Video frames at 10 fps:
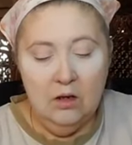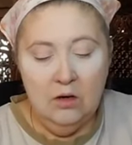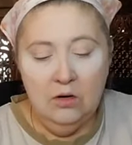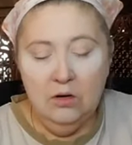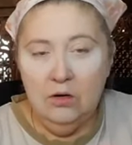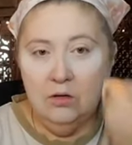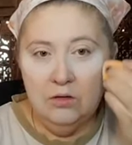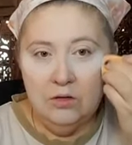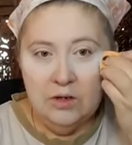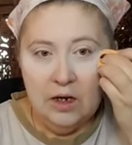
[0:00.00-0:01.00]
her
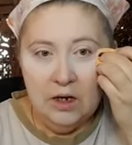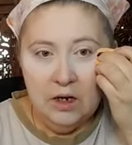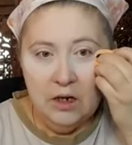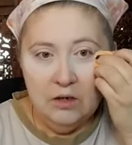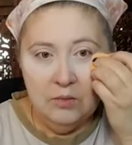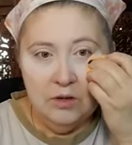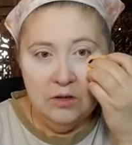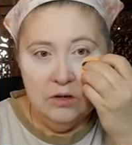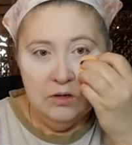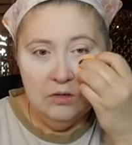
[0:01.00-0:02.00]
second
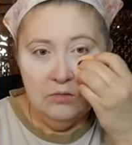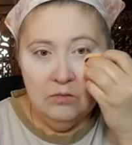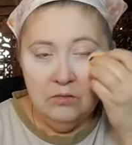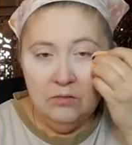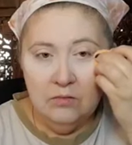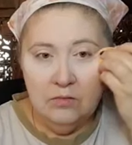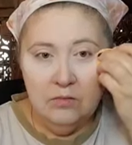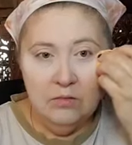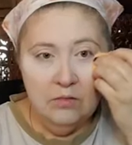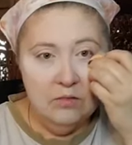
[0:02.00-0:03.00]
husband
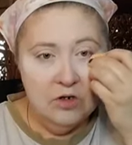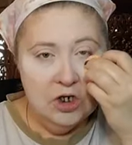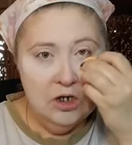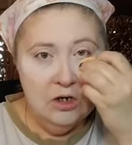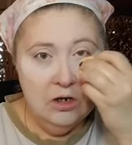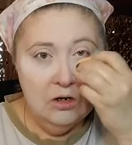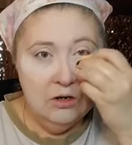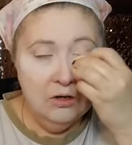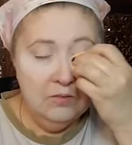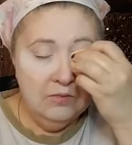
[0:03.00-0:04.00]
cheated on
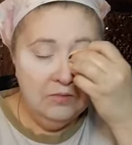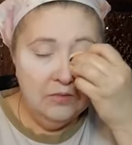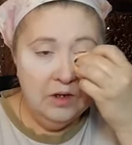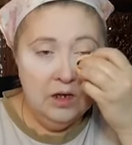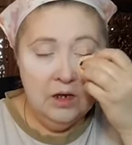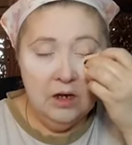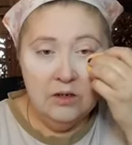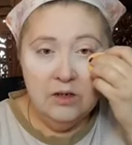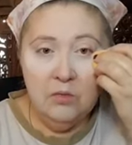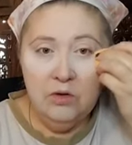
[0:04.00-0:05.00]
her and
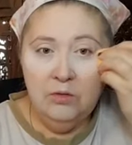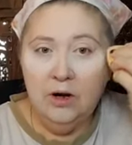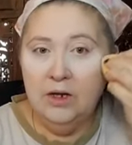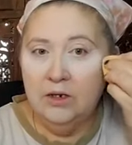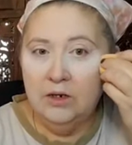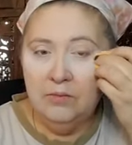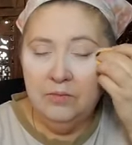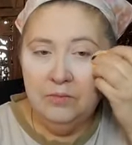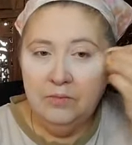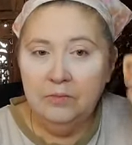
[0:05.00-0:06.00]
got someone pregnant.
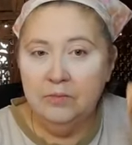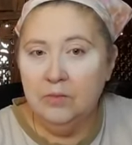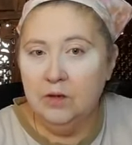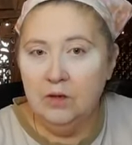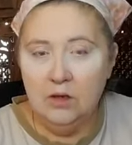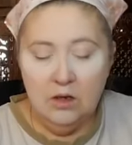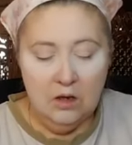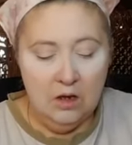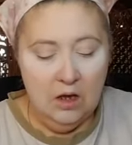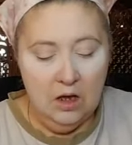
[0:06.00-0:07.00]

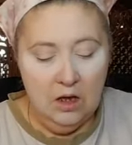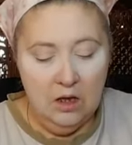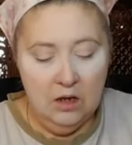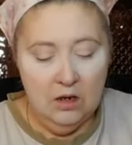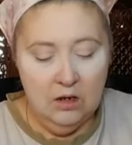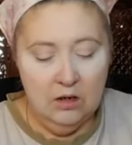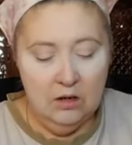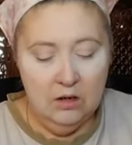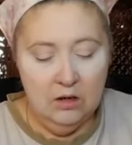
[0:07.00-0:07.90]
And